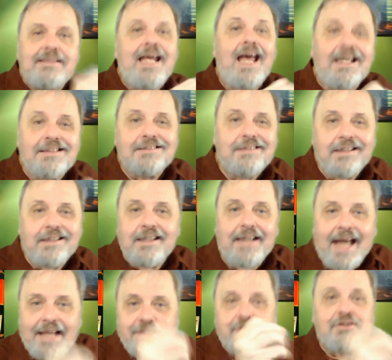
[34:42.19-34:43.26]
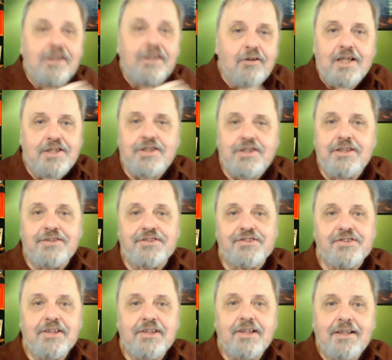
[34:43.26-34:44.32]
testing and answering
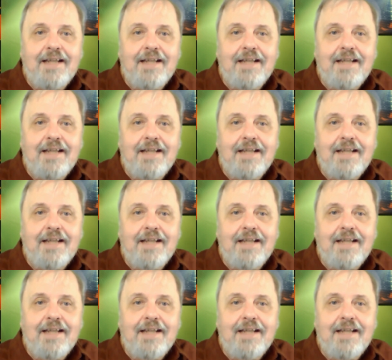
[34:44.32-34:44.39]
questions.